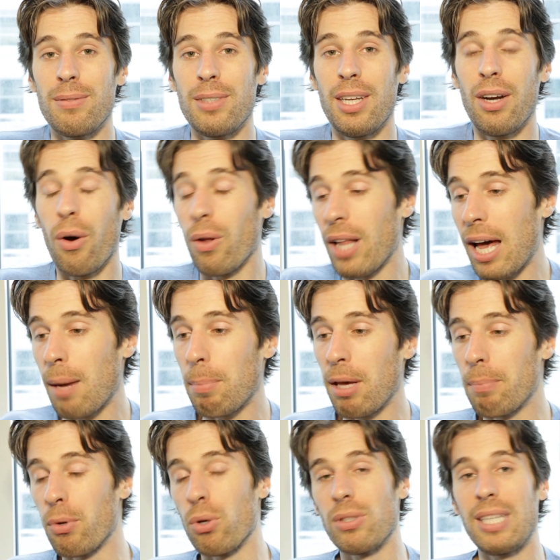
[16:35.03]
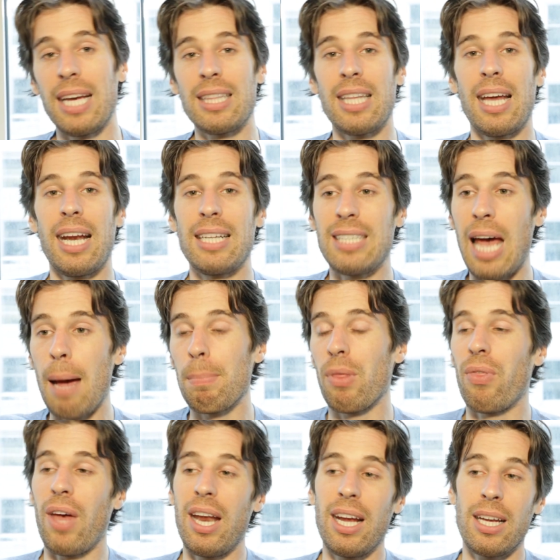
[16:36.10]
You know, a lot of people will take that as
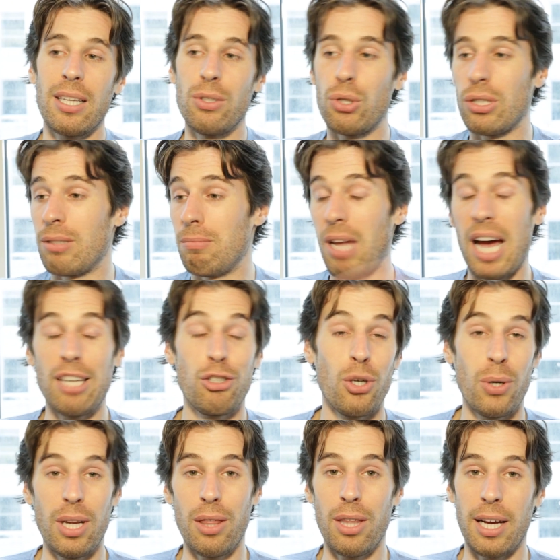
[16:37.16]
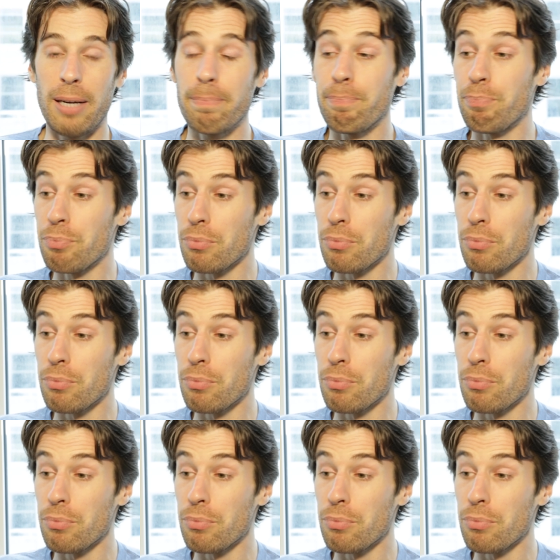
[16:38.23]
apathetic and just not do anything.